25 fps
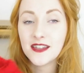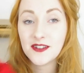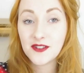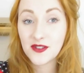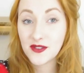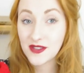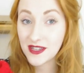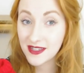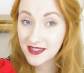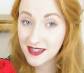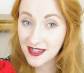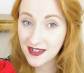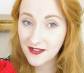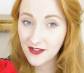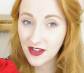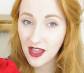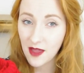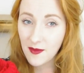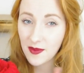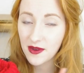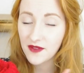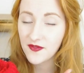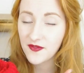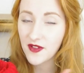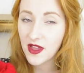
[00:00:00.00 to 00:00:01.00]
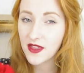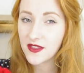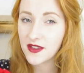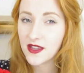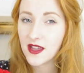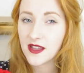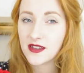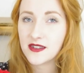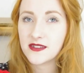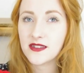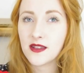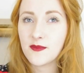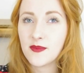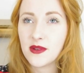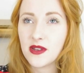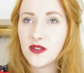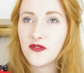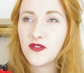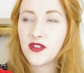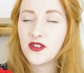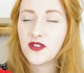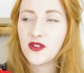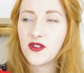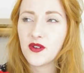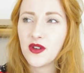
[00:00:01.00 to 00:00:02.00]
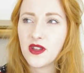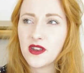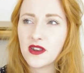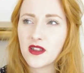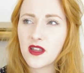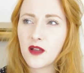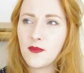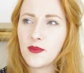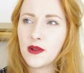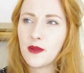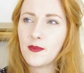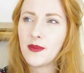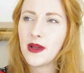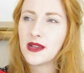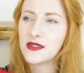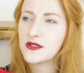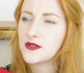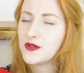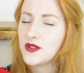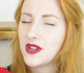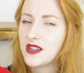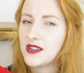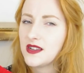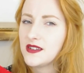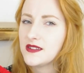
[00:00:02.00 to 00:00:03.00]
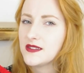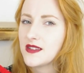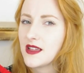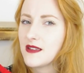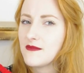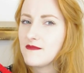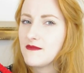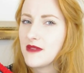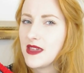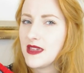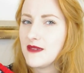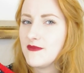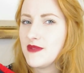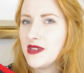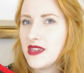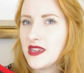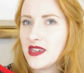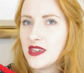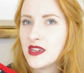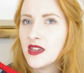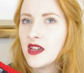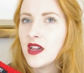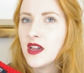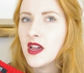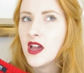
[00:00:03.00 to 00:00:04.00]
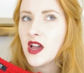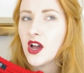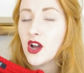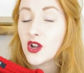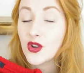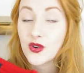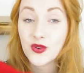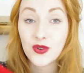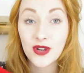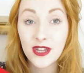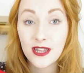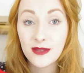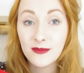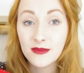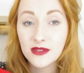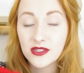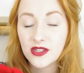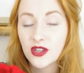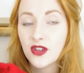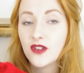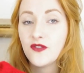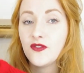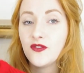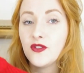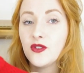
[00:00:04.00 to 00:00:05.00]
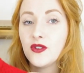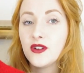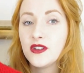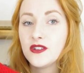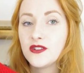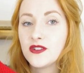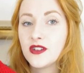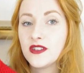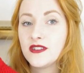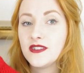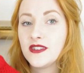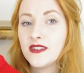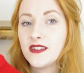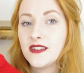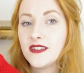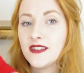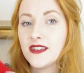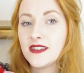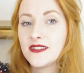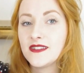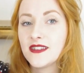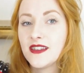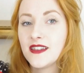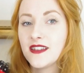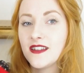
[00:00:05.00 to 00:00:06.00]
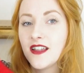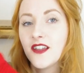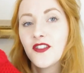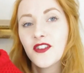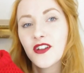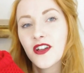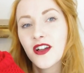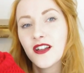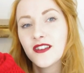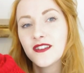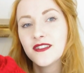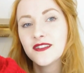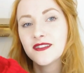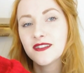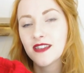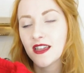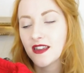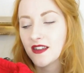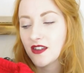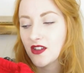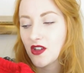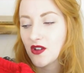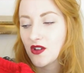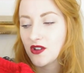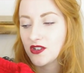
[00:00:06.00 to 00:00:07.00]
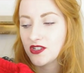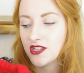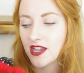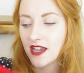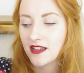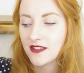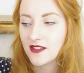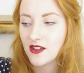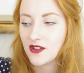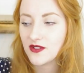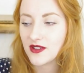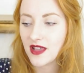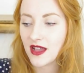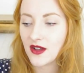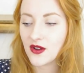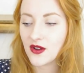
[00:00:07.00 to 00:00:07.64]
They do this in a couple of other colours, I believe they do it in a couple of pastel colours and maybe a cream, so if you're interested in this in other colours then go and check those